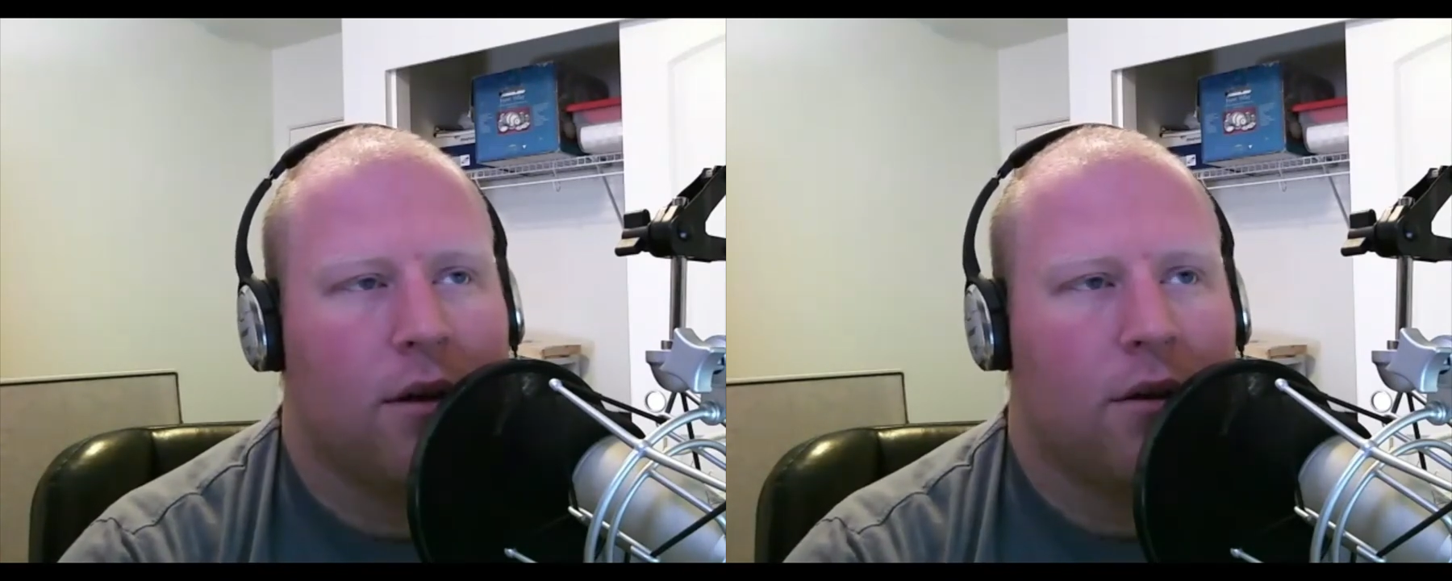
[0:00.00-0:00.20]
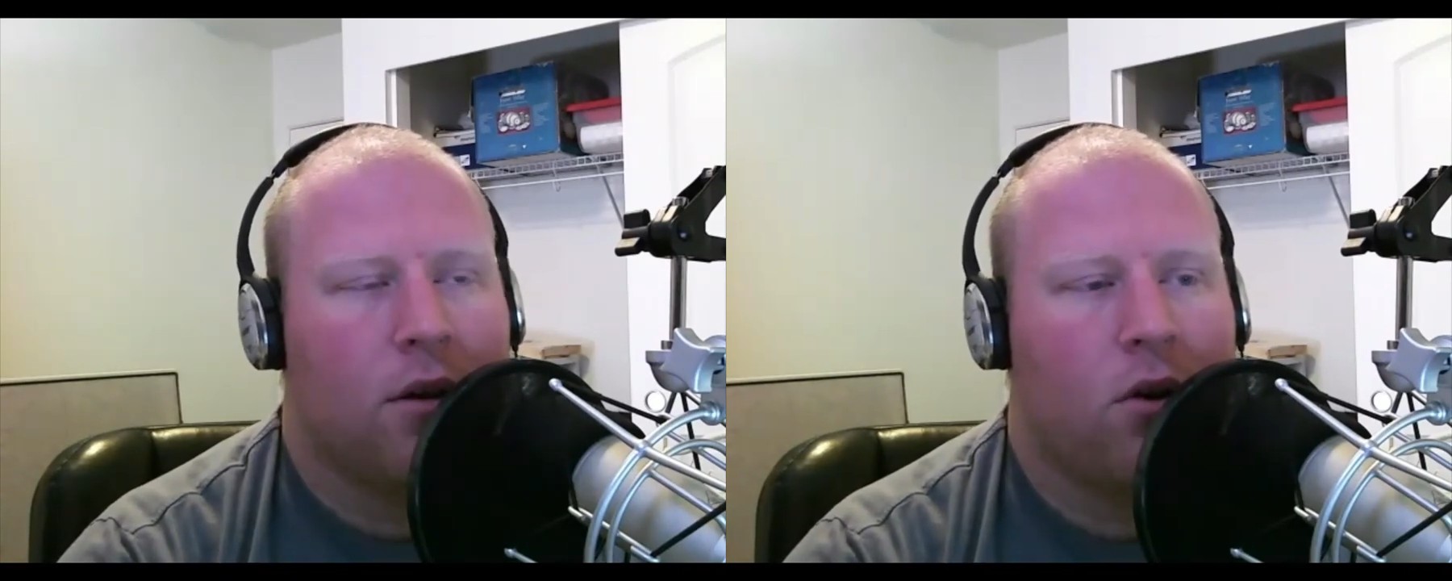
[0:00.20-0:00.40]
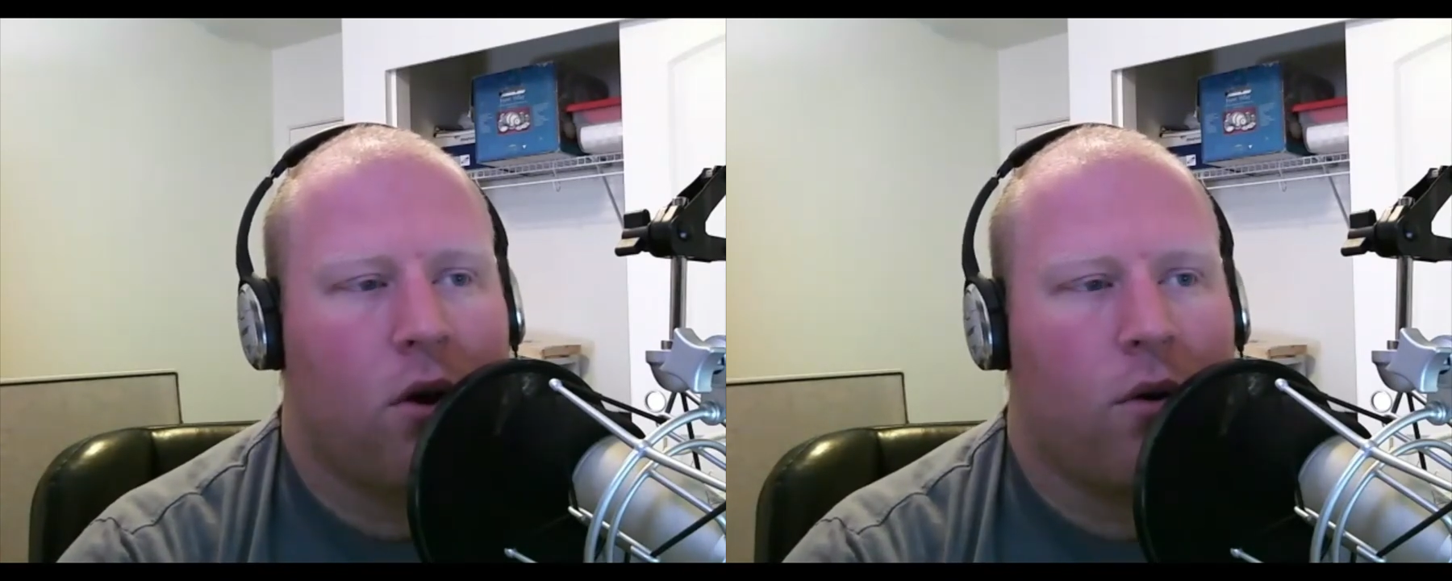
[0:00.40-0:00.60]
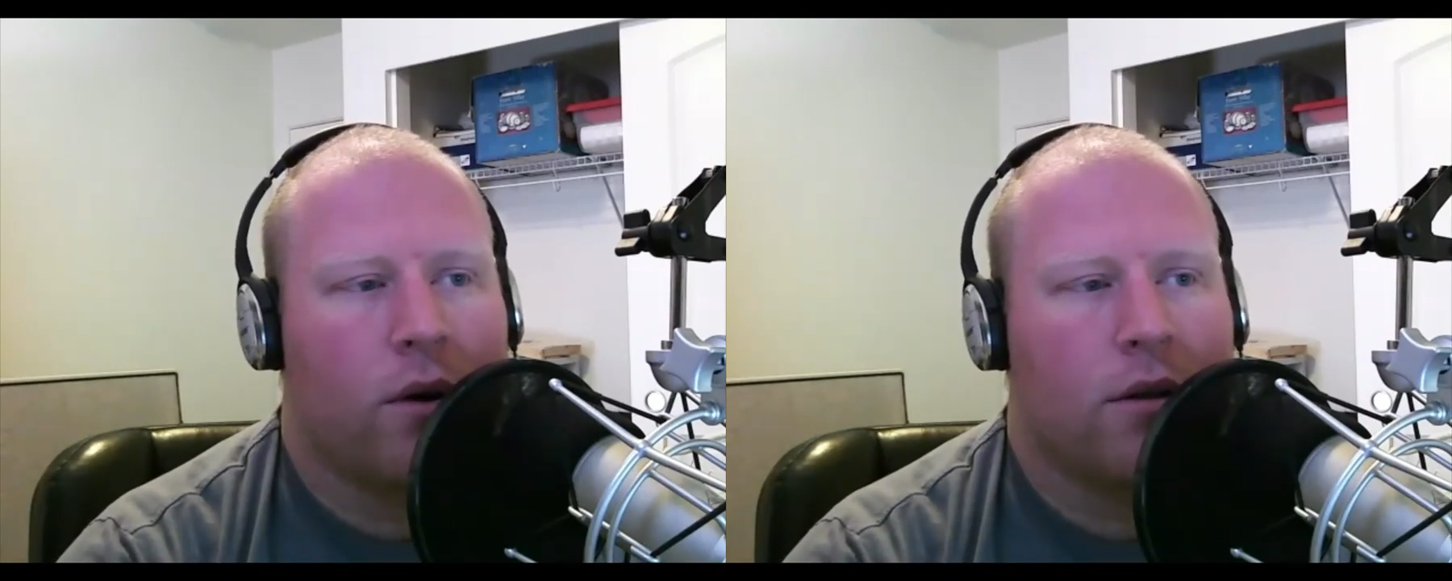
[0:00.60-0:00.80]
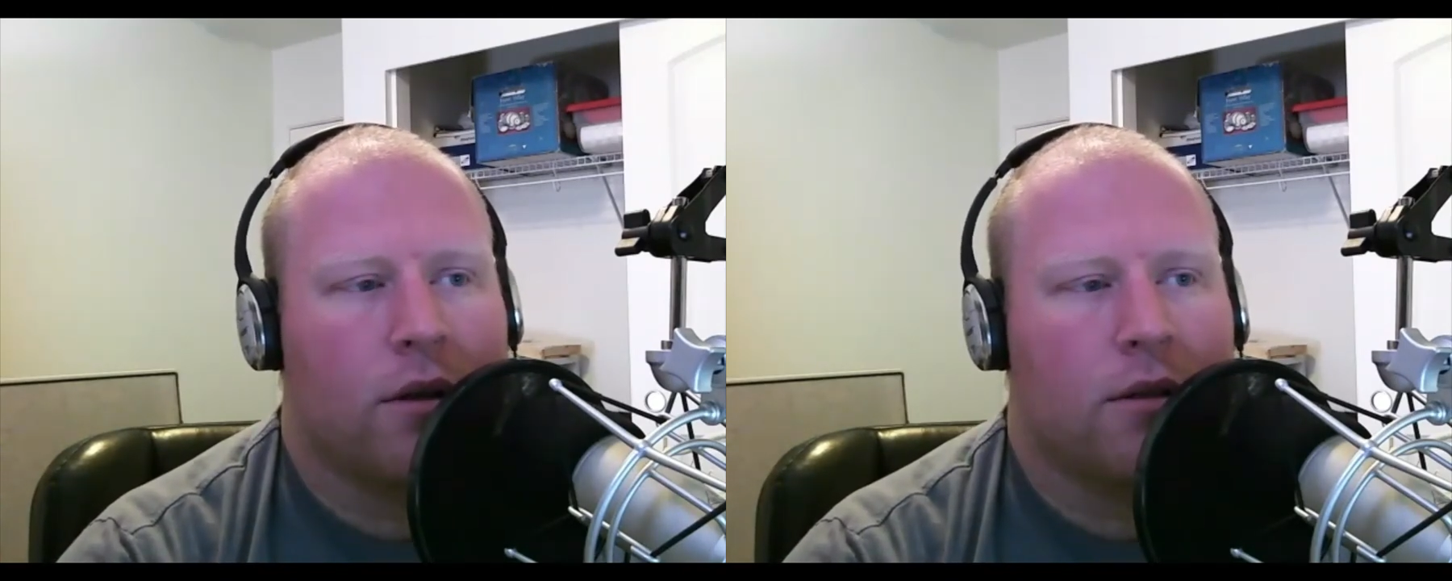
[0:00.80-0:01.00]
you know,
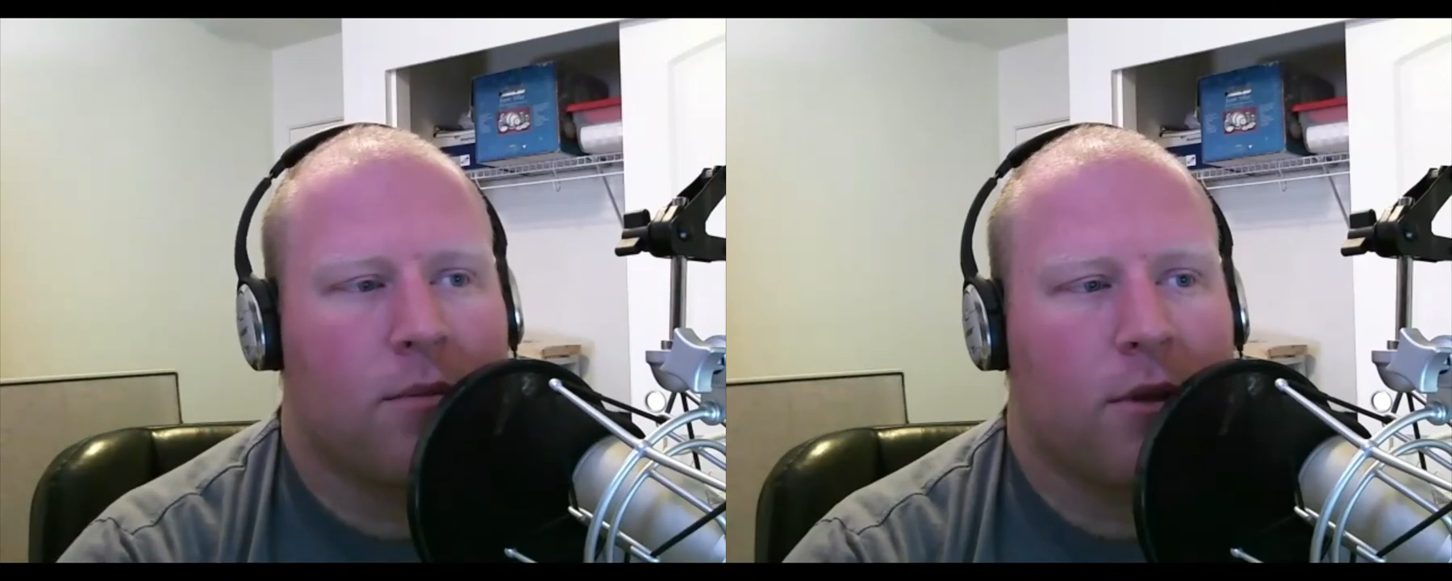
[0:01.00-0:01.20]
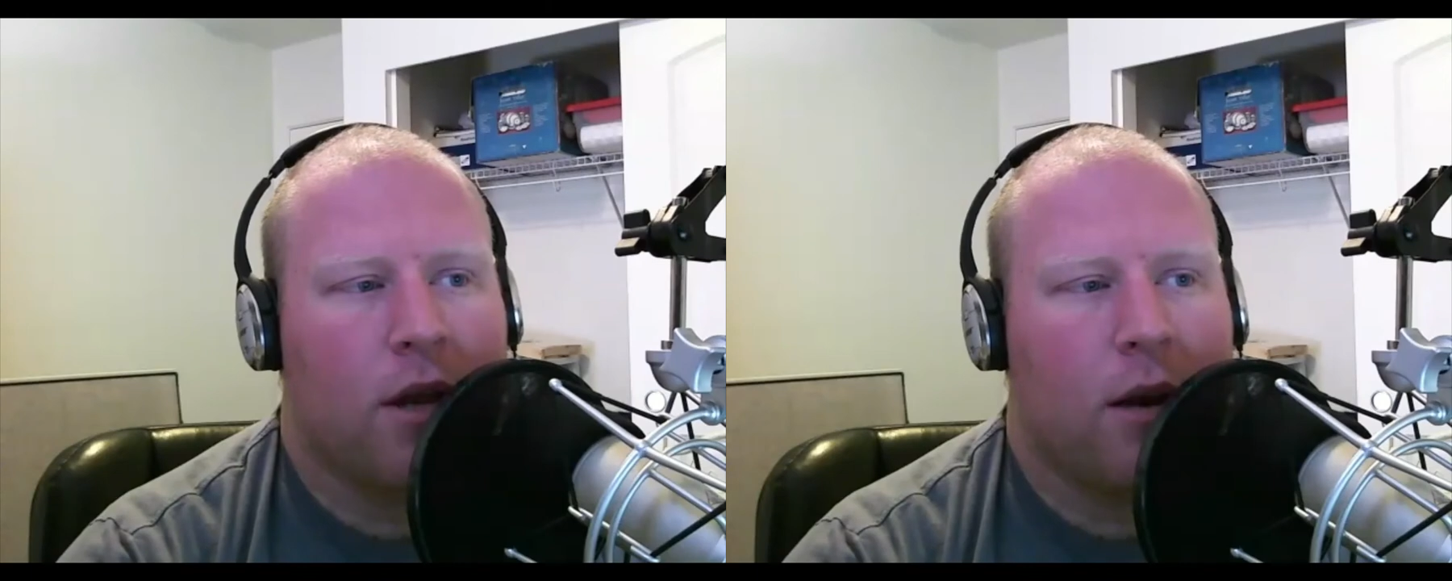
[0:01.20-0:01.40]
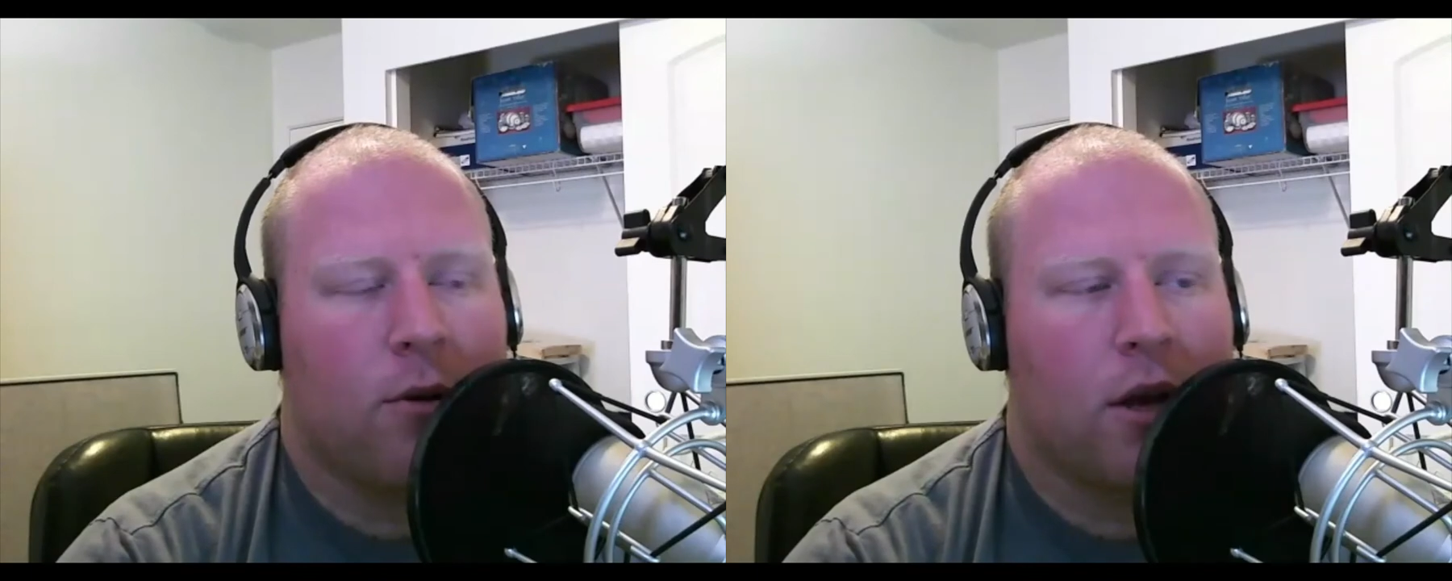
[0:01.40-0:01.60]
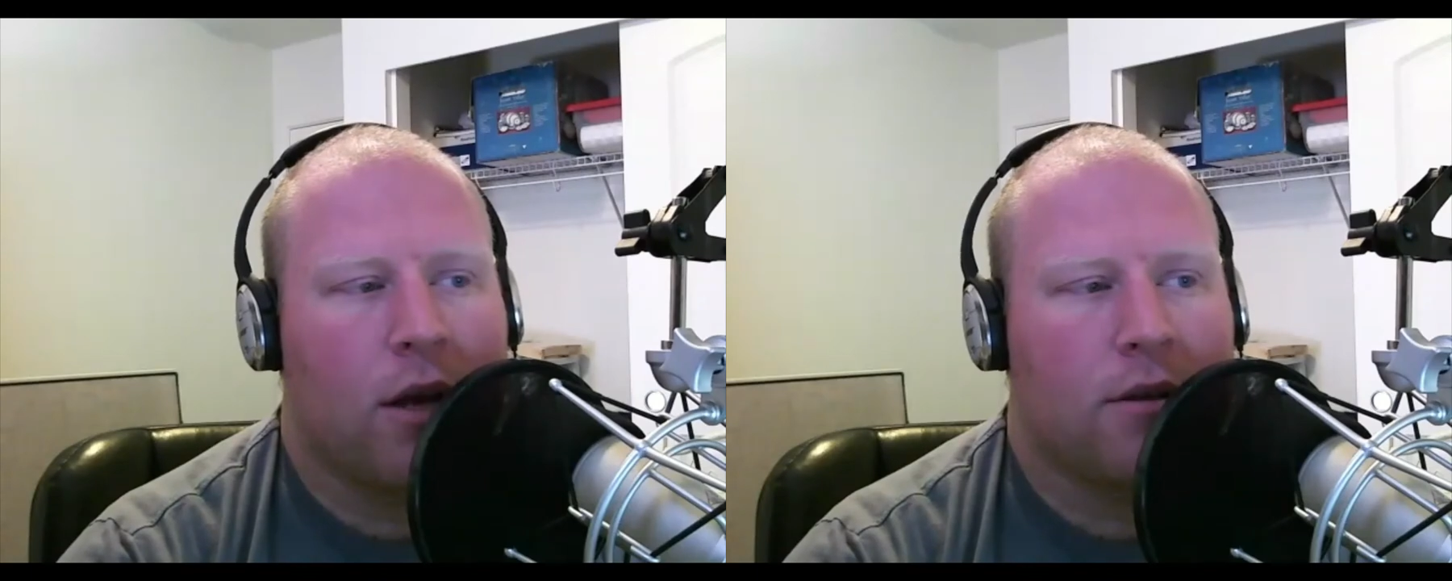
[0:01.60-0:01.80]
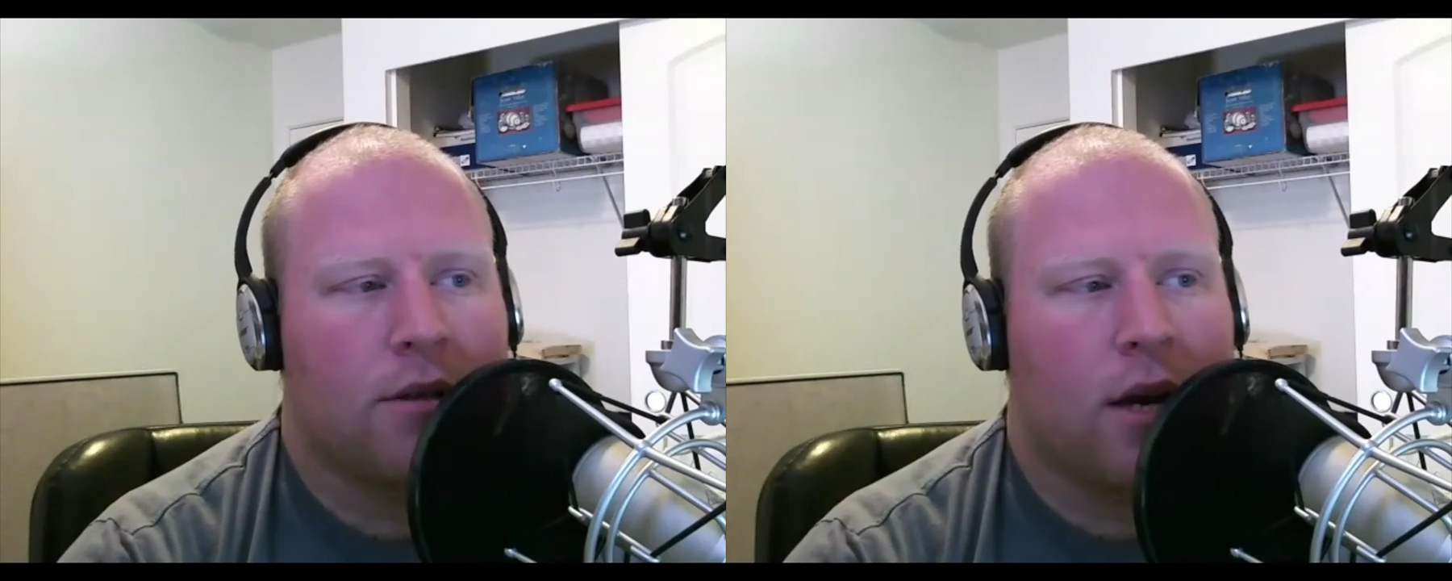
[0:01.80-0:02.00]
and, and some of the neighbor
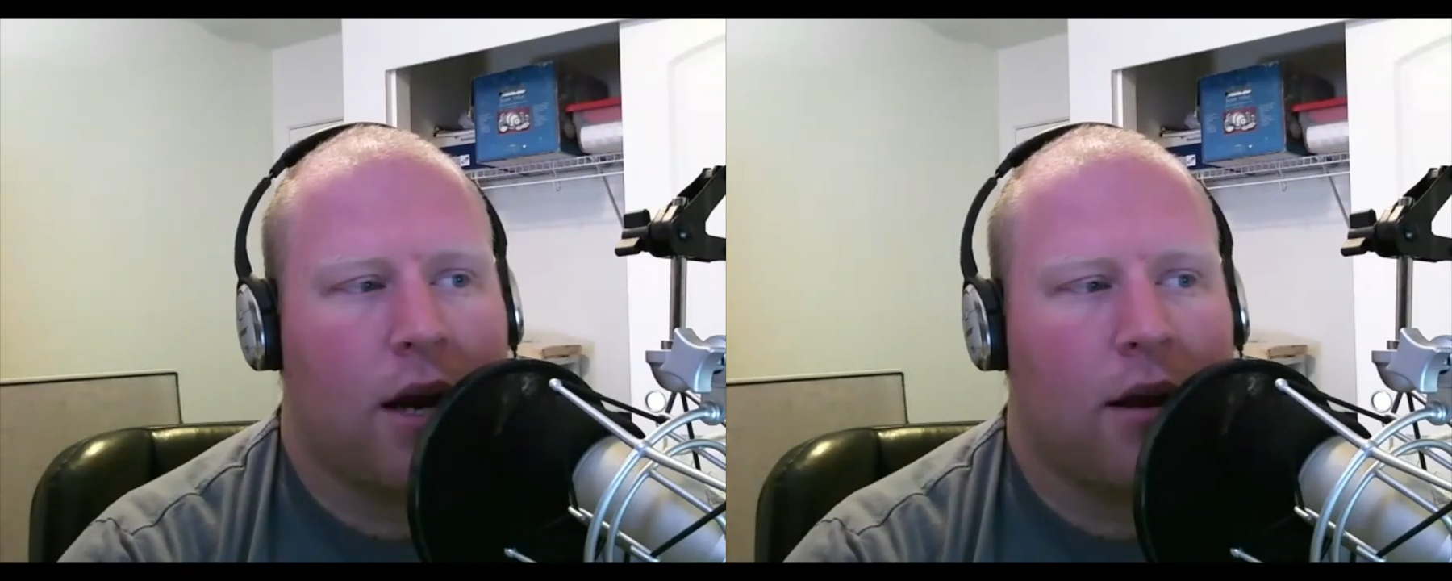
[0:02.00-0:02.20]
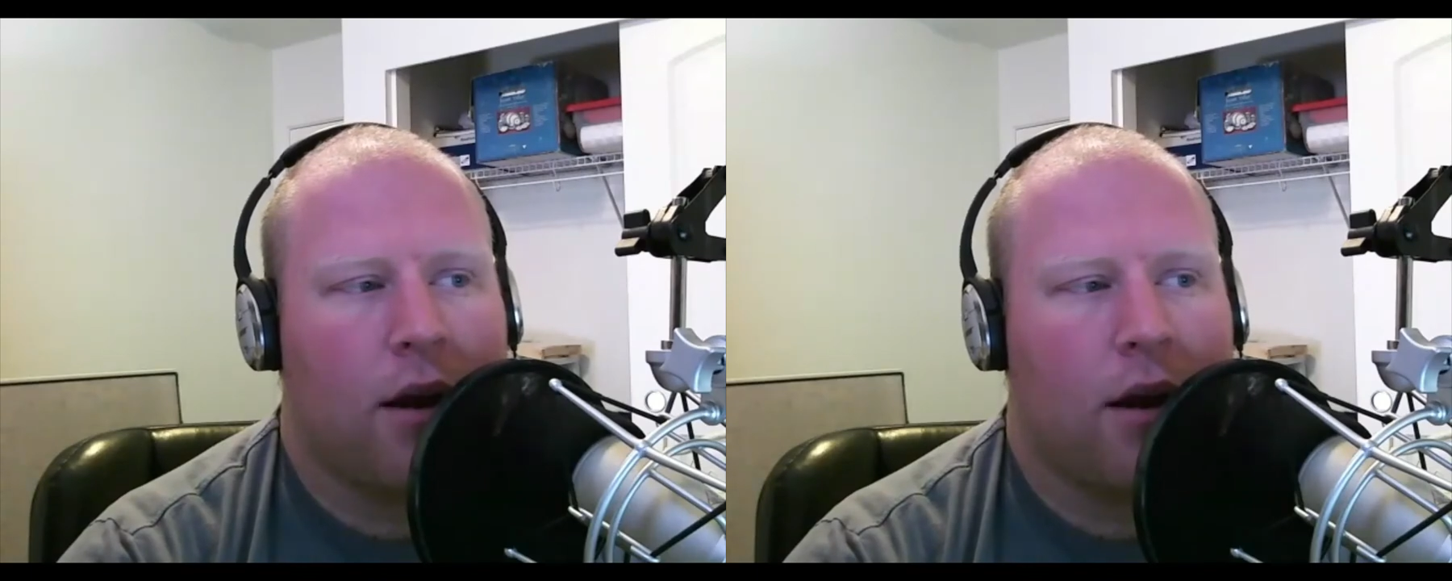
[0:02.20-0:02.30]
kids that I